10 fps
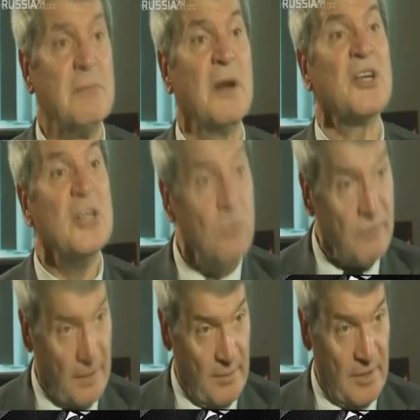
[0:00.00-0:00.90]

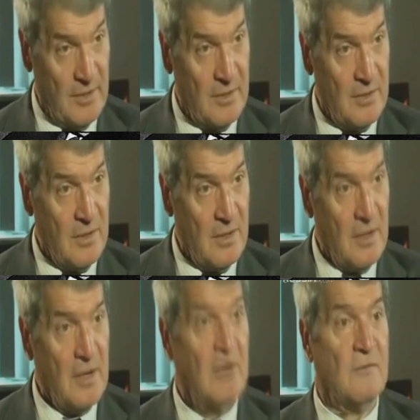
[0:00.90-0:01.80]
Academy of
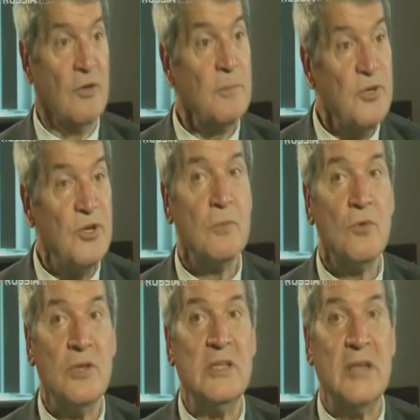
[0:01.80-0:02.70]
Sciences.
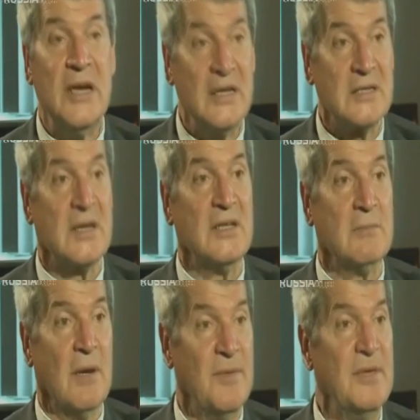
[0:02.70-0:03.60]
After their
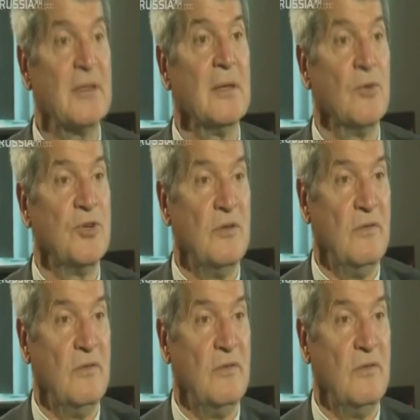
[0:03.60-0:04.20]
coming to the